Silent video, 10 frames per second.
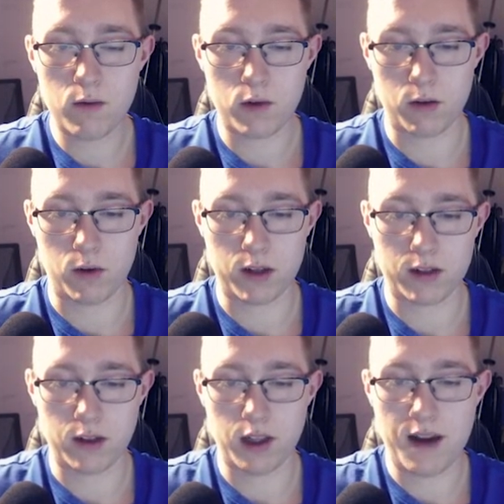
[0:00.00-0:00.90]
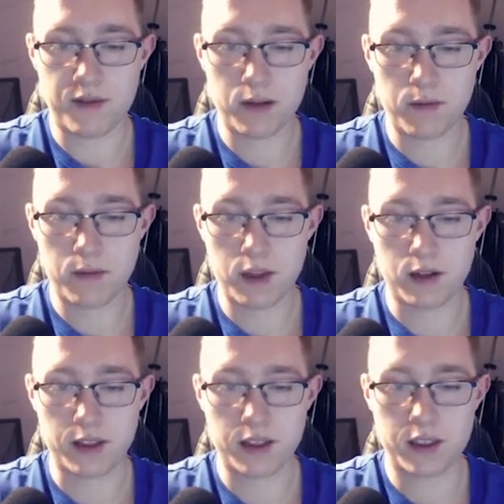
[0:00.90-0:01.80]
We're going to run it to the left.
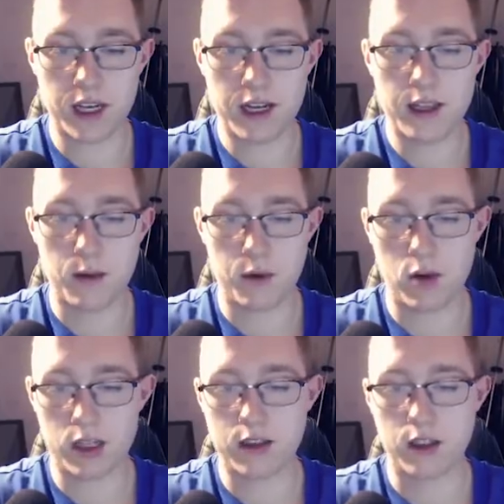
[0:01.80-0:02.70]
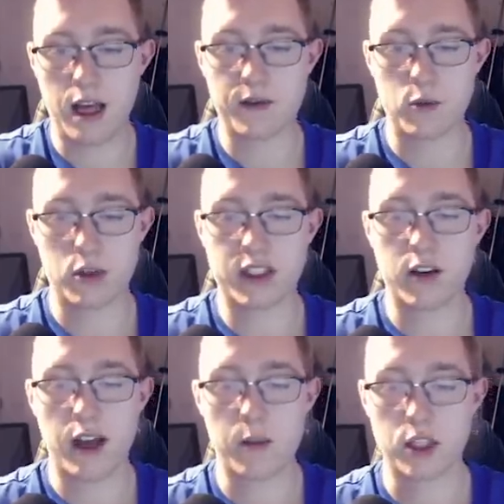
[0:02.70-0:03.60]
You're going to see that we run it to the left. We're
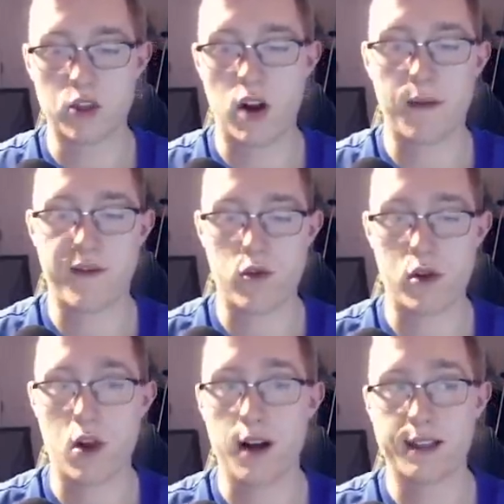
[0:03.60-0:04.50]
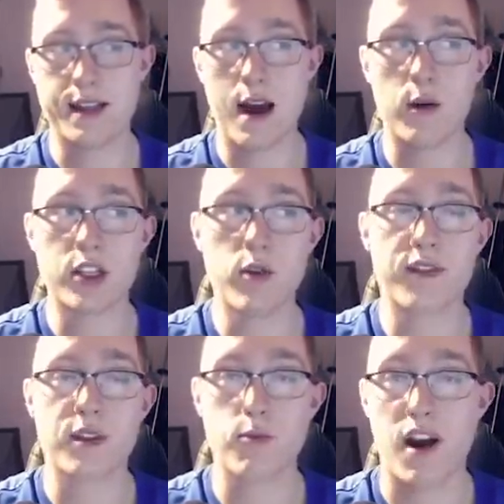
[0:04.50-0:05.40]
still able to drop him for a loss. Now, I do
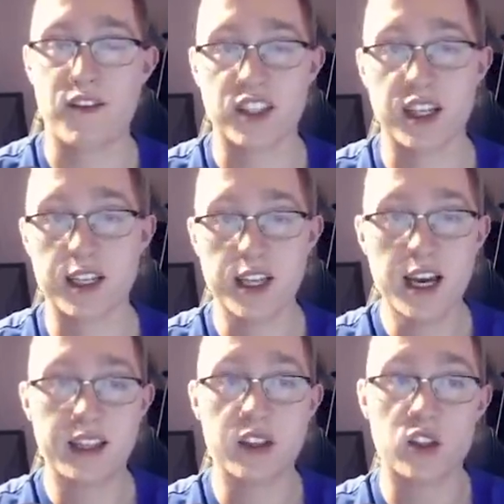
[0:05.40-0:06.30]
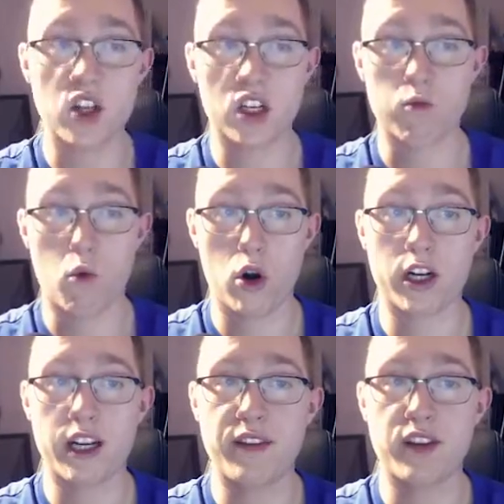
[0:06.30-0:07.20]
have to preface this. This does work
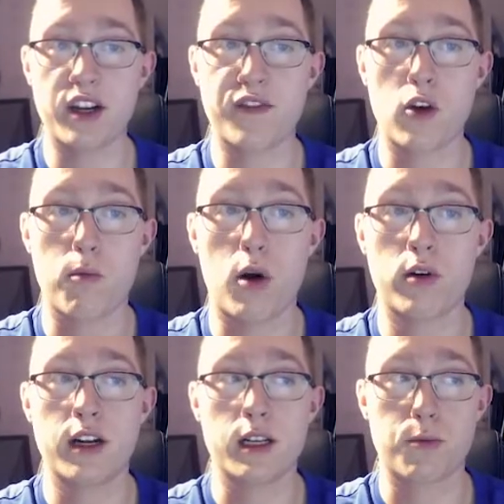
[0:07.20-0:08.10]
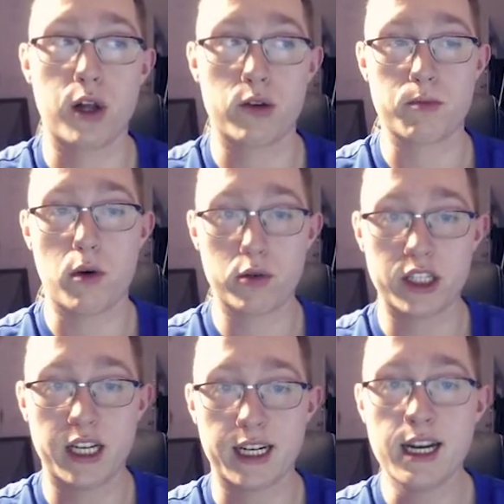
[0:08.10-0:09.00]
even if your opponent has players
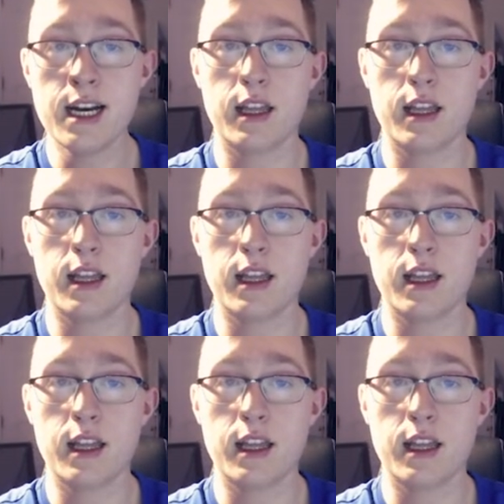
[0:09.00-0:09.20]
motioning.